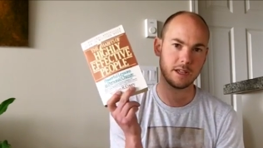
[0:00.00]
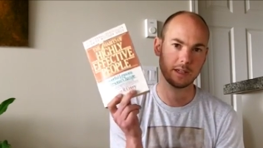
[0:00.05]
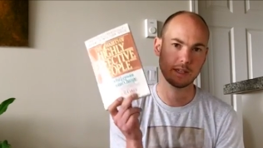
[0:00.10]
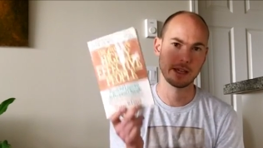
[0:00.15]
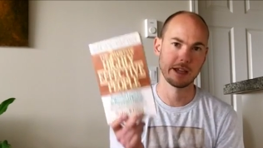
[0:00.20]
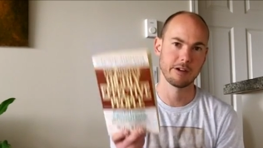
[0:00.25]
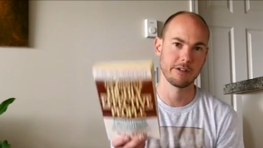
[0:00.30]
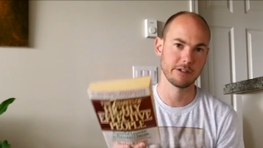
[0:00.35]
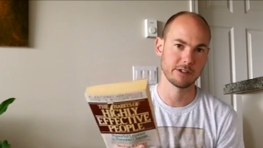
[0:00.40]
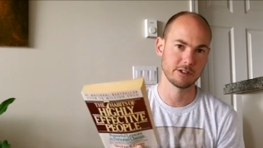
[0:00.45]

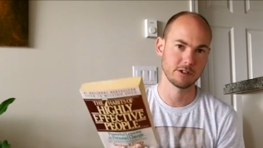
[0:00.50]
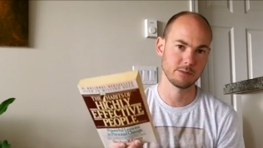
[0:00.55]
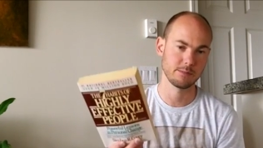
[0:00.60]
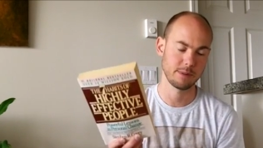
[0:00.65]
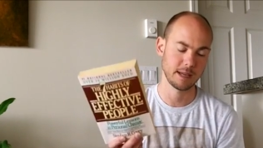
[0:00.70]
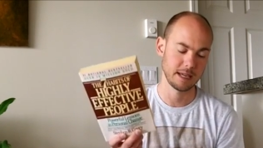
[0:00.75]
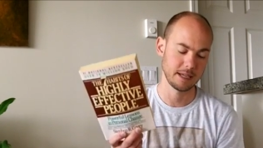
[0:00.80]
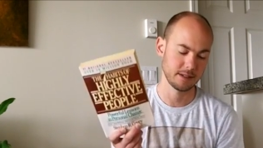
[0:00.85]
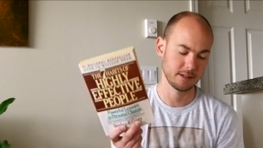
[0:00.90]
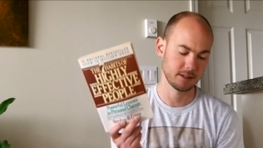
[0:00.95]

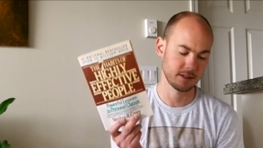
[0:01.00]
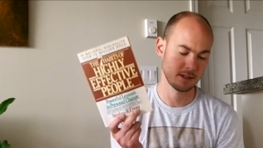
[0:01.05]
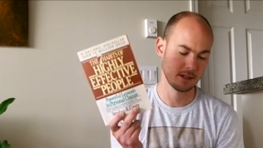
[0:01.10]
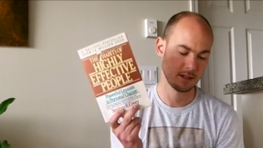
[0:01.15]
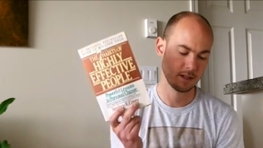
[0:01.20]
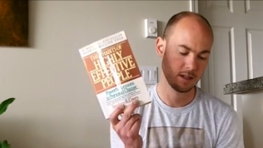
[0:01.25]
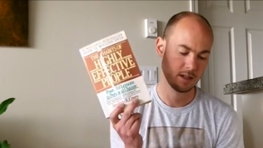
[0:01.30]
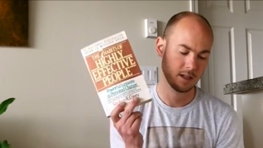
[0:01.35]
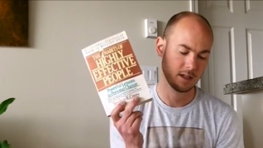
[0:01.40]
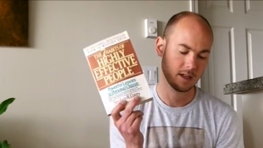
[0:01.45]
character-based
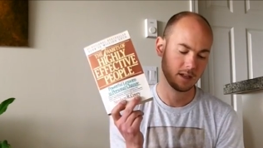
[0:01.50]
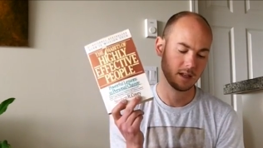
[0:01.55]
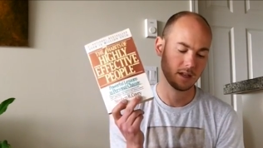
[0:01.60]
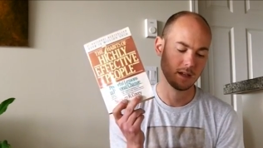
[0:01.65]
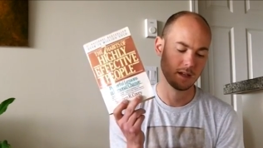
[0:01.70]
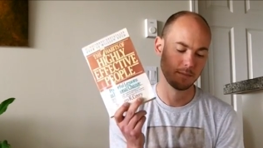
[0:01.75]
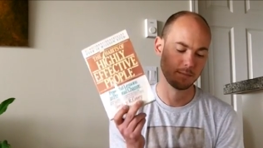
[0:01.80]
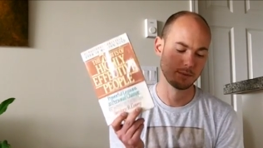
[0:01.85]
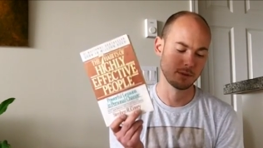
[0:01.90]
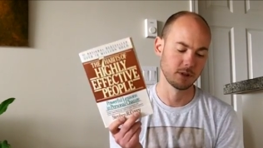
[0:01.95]

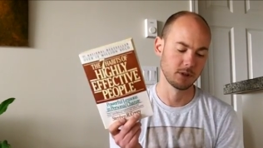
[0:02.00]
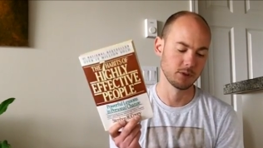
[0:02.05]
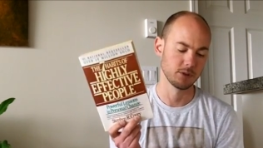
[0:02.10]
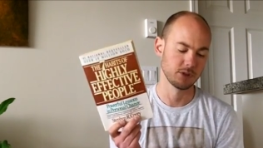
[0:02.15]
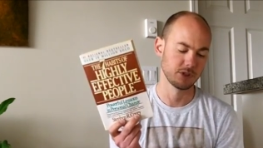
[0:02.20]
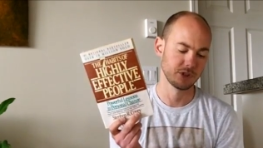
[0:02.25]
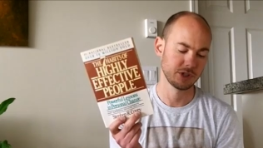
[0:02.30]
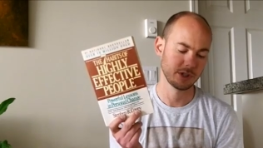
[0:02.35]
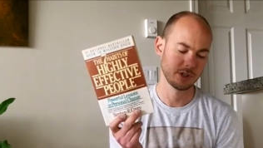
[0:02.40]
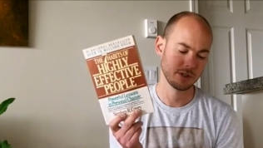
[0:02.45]

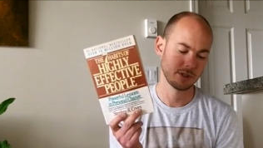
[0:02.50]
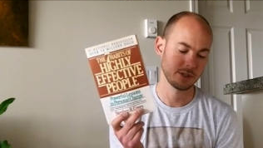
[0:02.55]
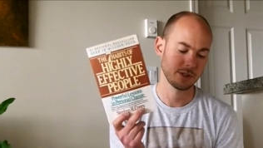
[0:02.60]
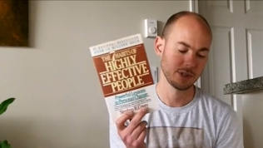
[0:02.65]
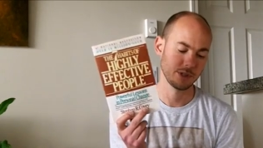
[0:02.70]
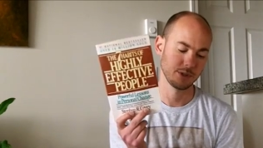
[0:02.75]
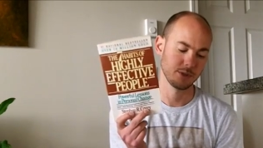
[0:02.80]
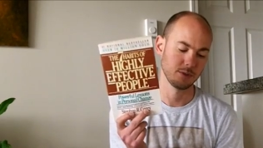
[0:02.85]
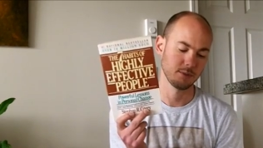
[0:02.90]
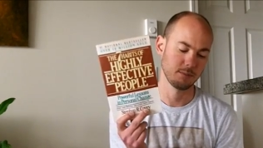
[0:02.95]
approach
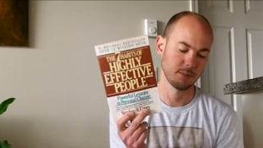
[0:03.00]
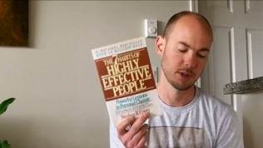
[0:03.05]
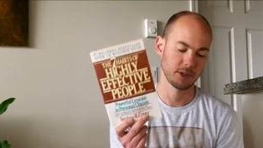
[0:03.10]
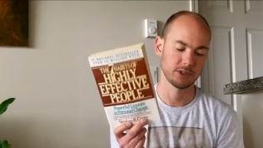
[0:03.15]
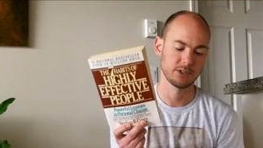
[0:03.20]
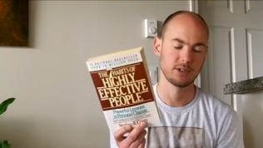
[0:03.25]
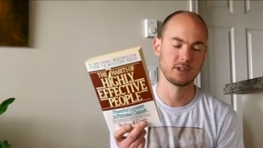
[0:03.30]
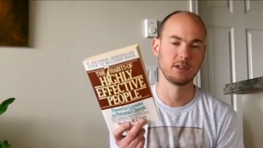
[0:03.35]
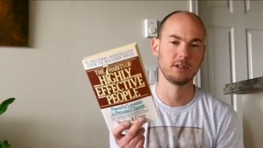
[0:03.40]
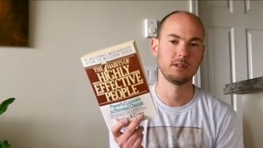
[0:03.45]
to
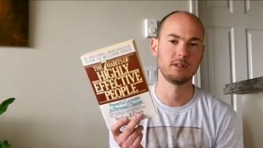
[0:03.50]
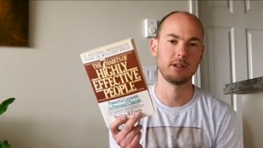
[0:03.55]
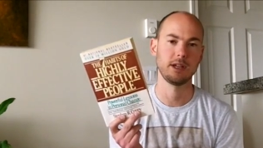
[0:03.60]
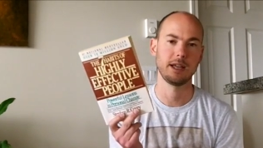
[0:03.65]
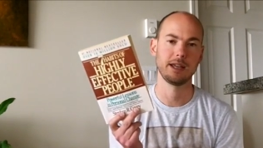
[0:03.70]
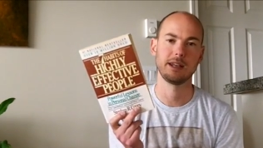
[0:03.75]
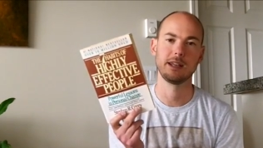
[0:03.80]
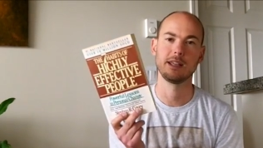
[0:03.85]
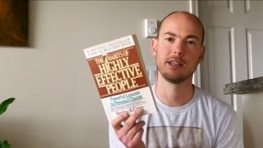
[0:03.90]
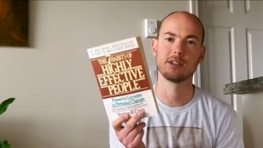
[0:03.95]
personal
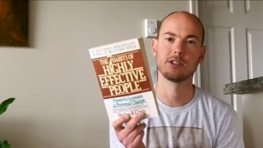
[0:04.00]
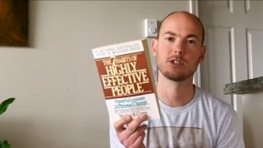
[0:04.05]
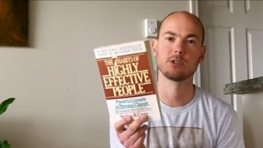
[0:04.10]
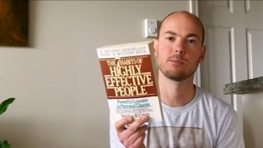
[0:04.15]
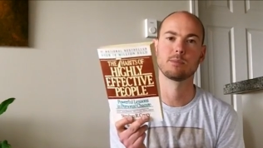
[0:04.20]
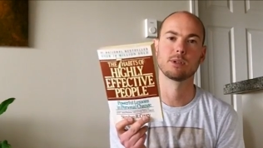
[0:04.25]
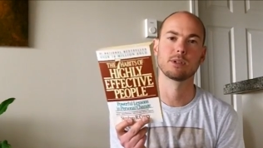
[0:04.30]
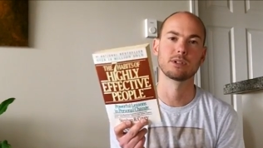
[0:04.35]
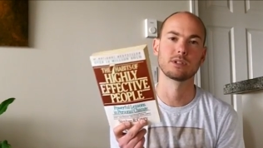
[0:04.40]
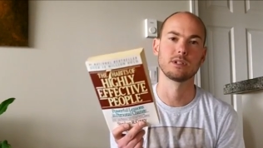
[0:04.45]
and
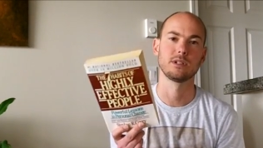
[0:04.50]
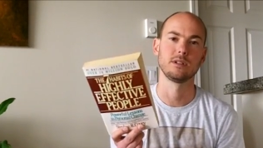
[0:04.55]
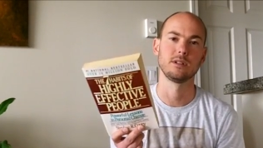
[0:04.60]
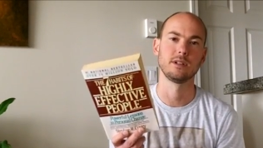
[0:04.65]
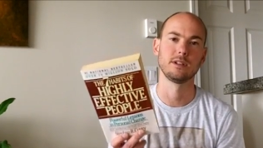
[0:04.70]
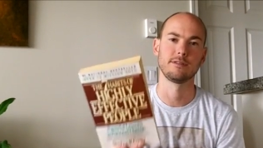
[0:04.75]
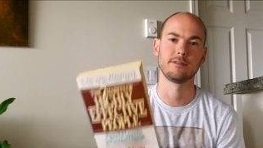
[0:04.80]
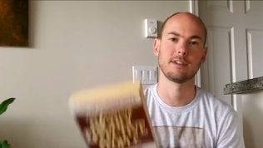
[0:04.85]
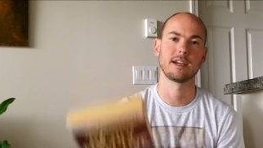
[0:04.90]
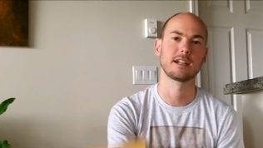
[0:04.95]
interpersonal
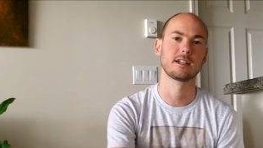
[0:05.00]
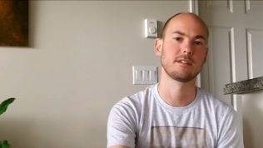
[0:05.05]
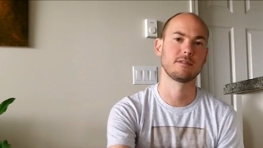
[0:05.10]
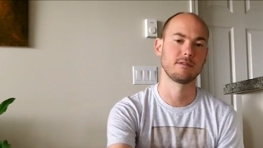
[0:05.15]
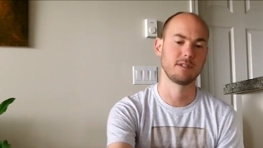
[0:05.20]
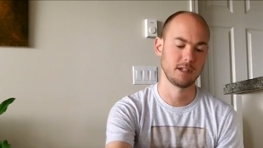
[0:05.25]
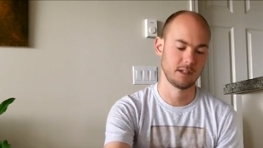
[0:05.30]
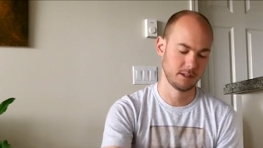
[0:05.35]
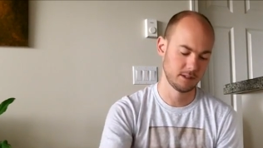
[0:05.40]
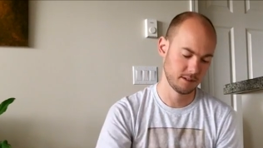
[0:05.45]

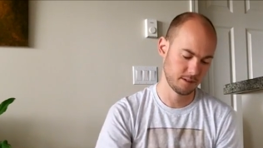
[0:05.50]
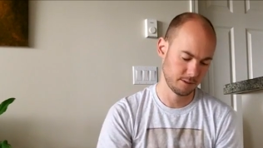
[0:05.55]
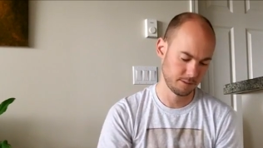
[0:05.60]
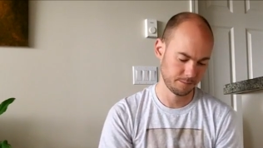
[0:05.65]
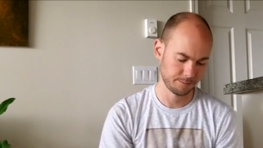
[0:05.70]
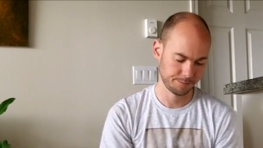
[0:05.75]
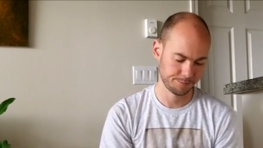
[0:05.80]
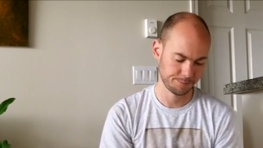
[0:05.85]
effectiveness.